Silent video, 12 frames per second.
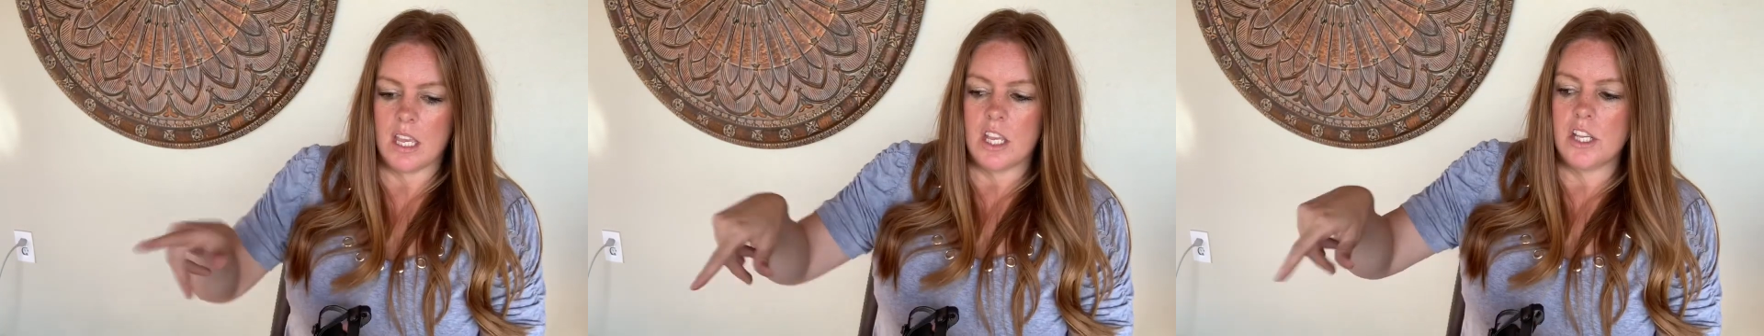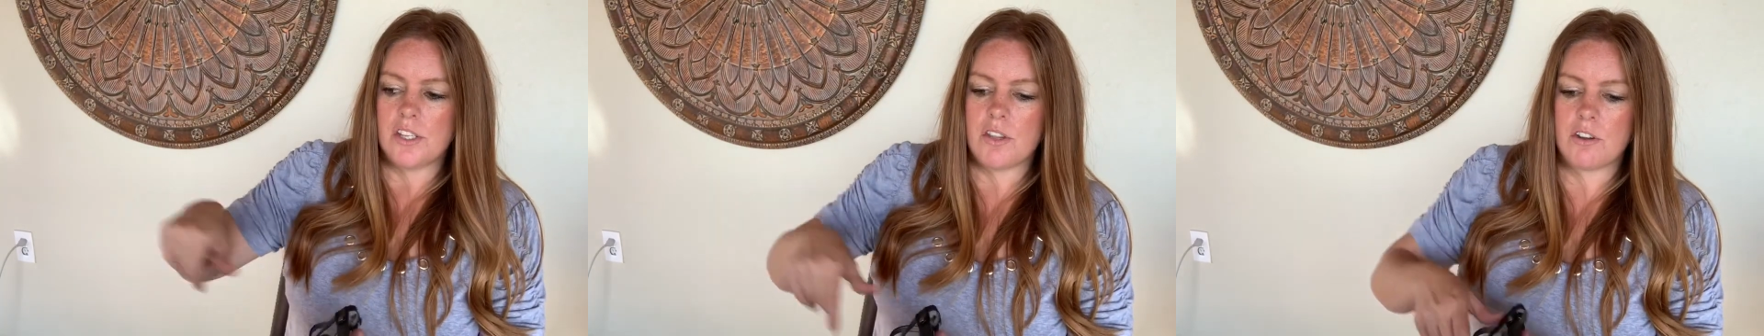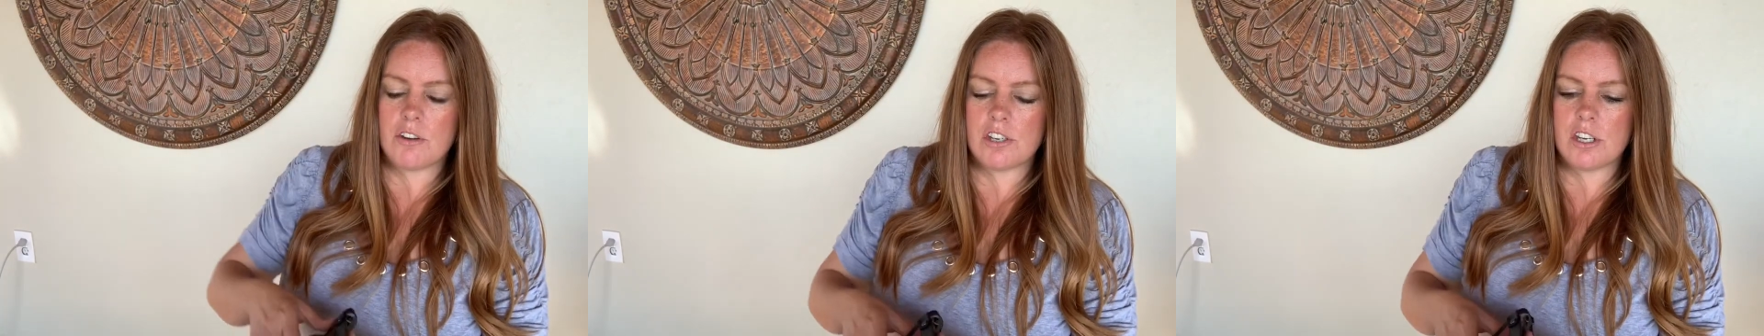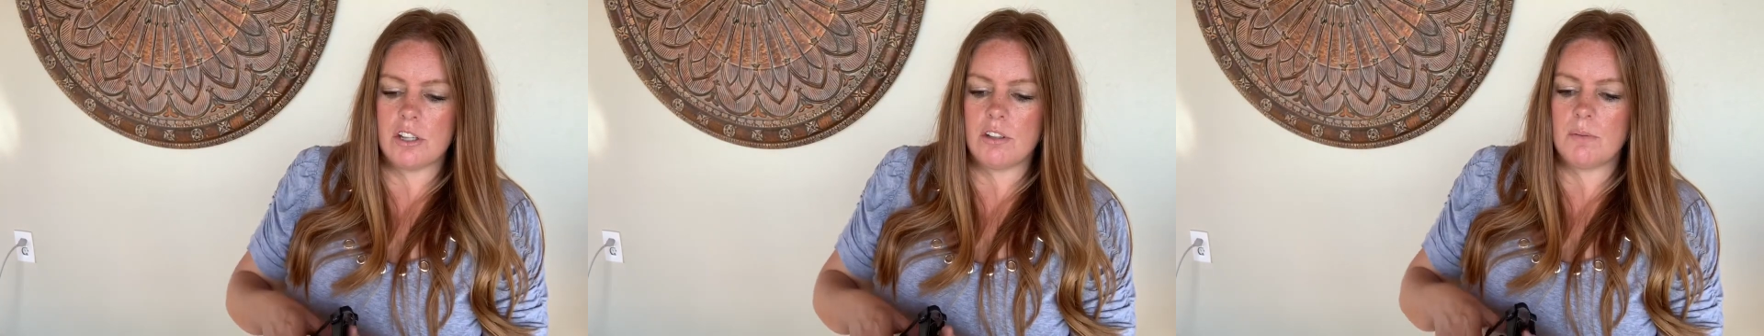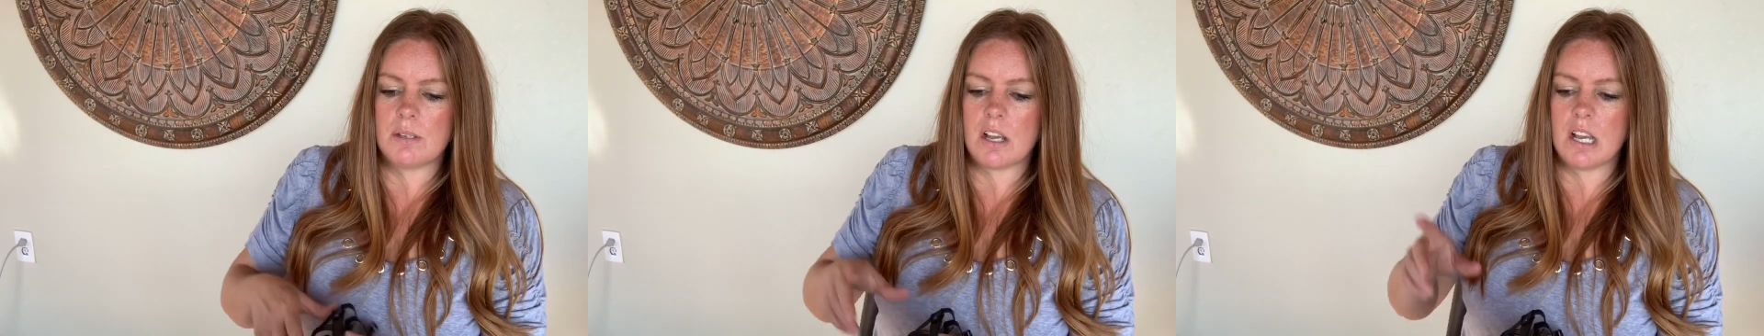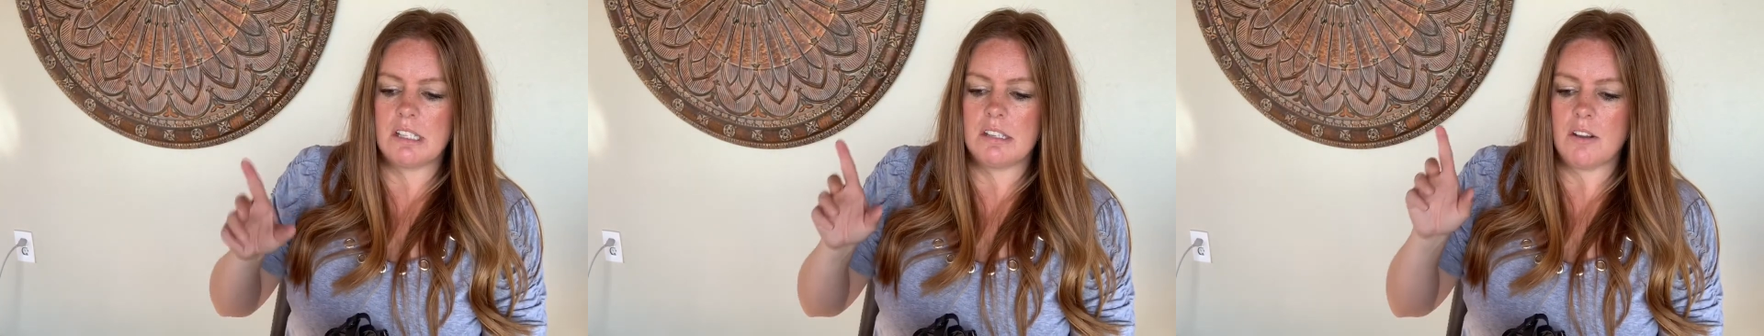so the Christian
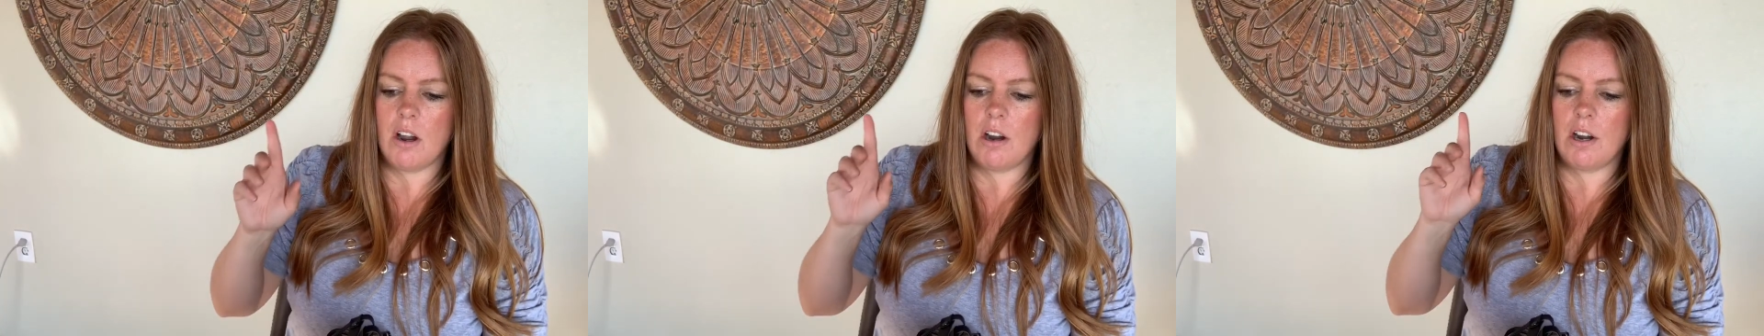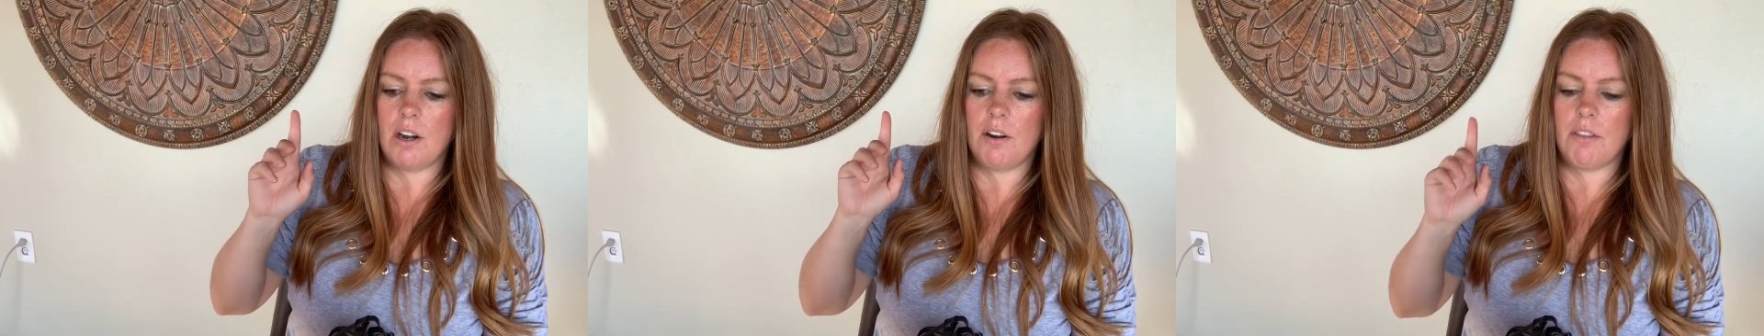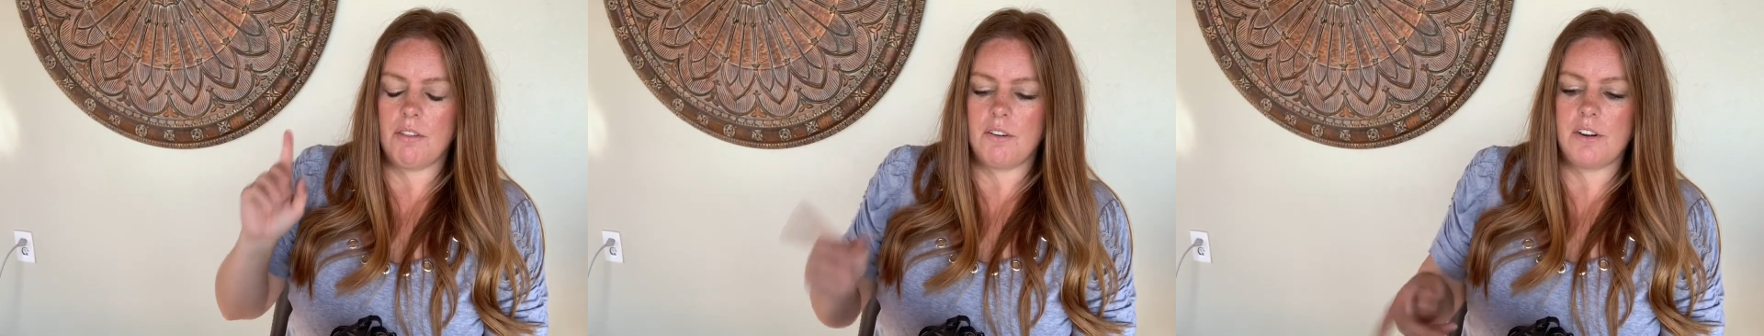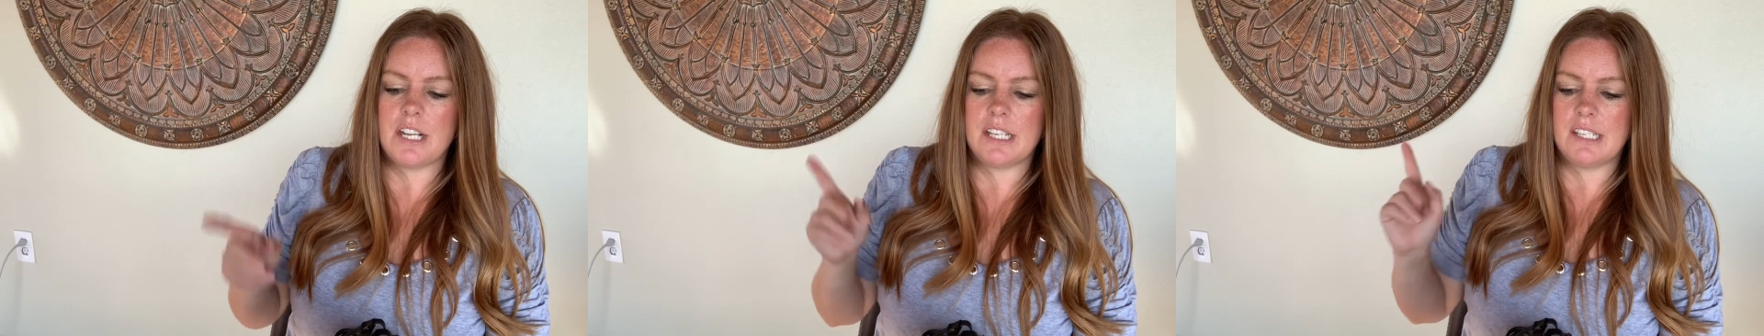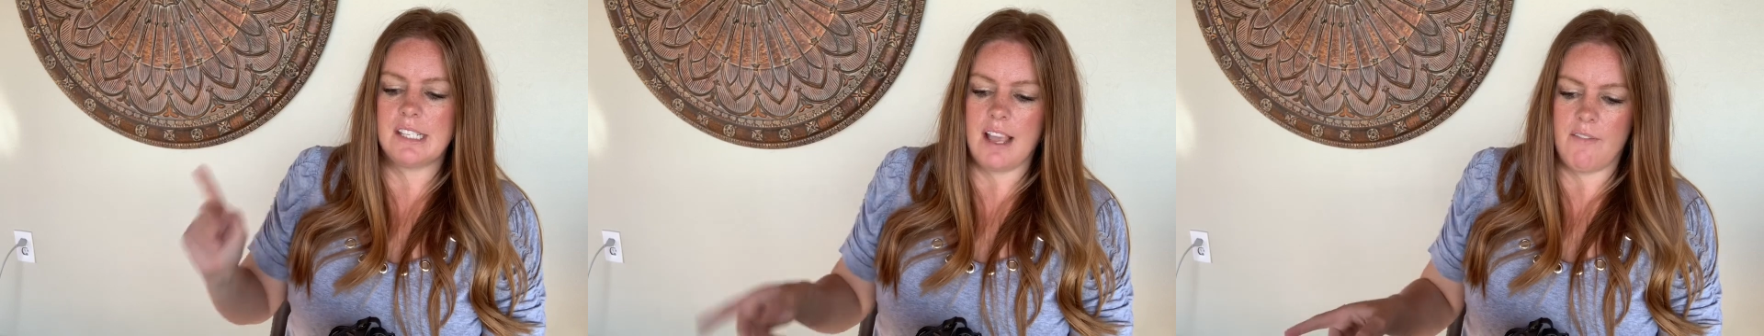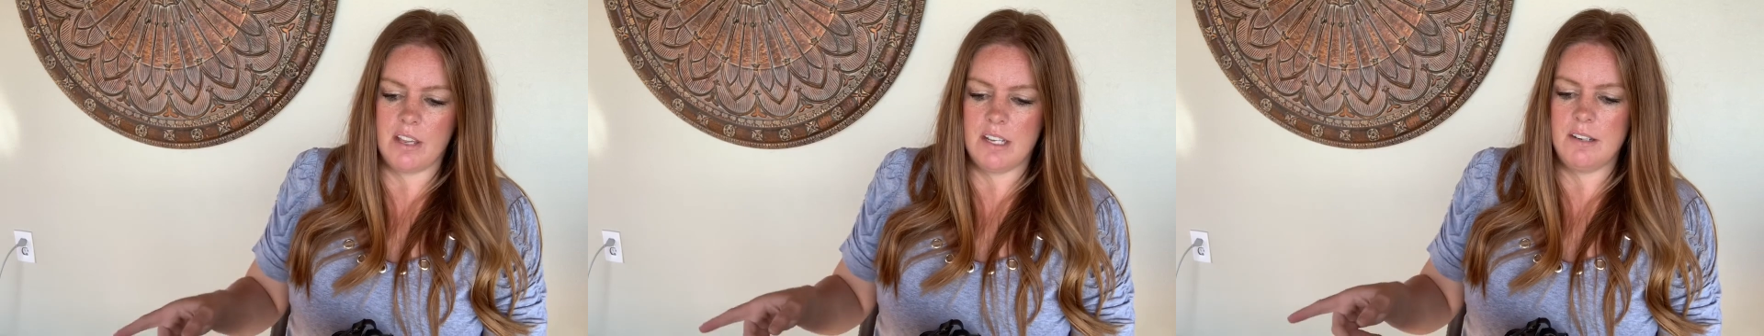Louboutins are
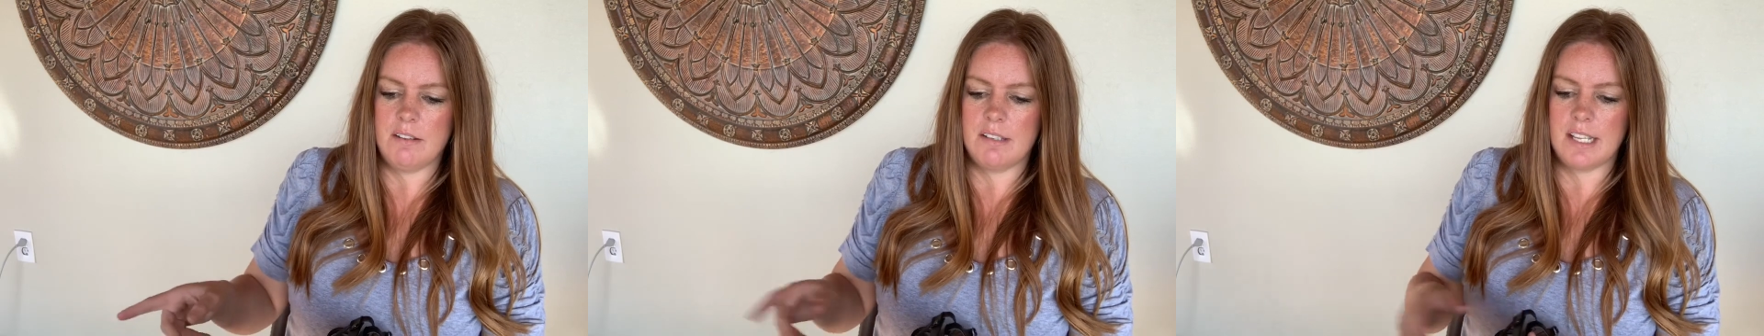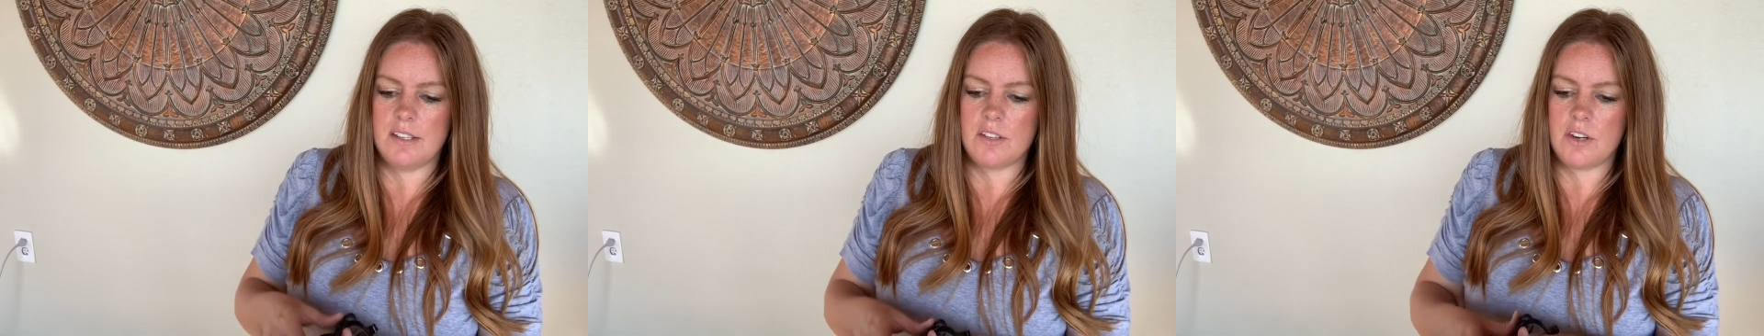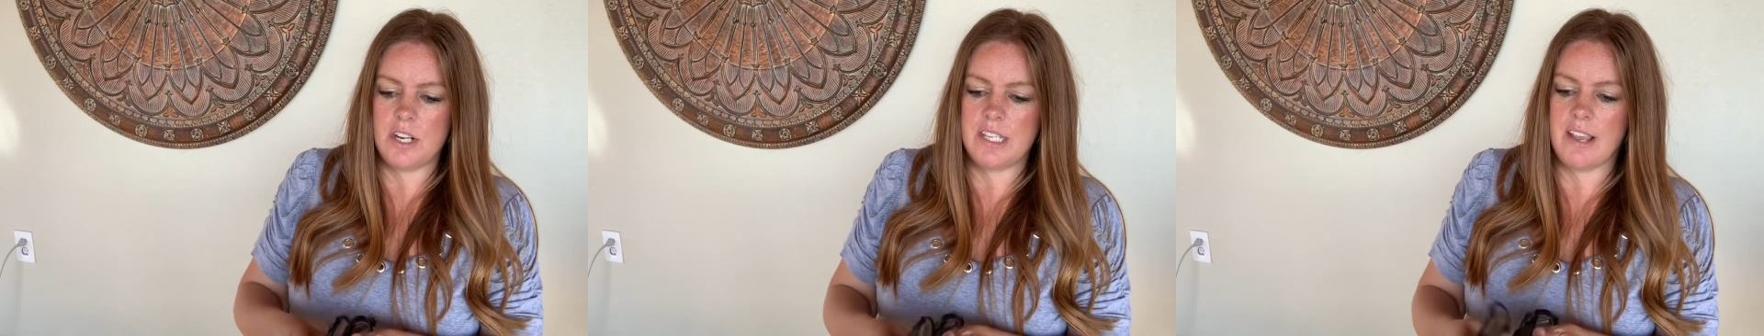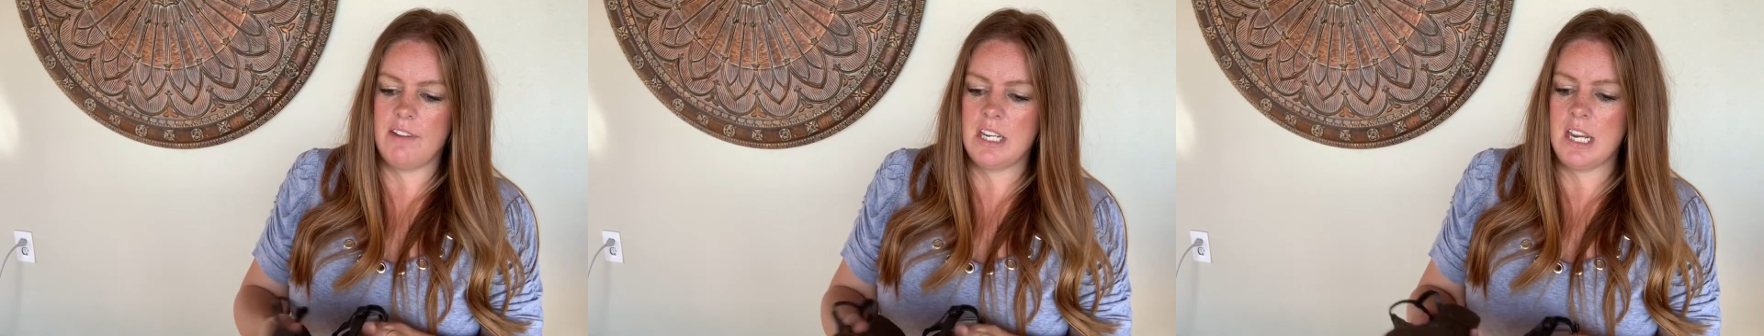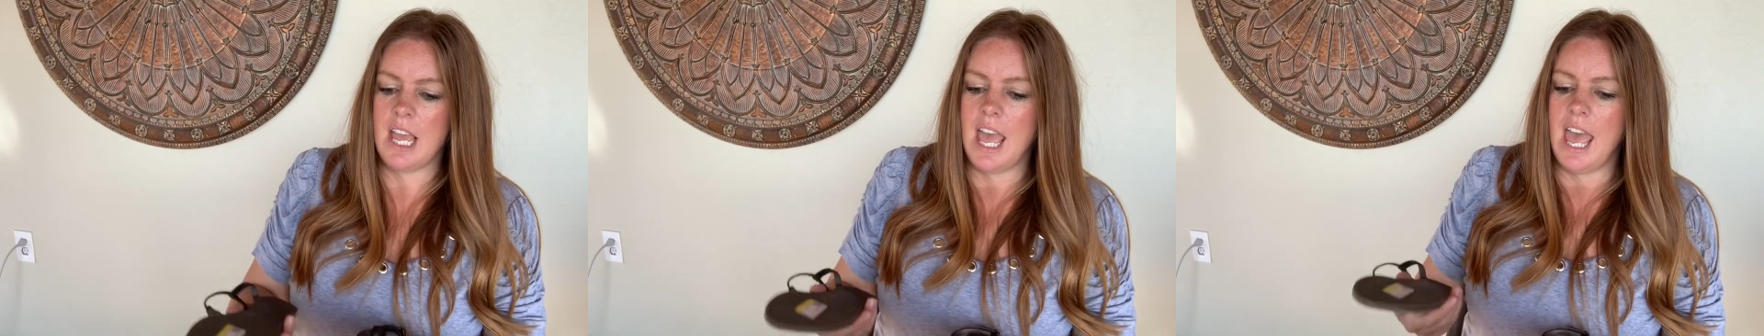37, size 37.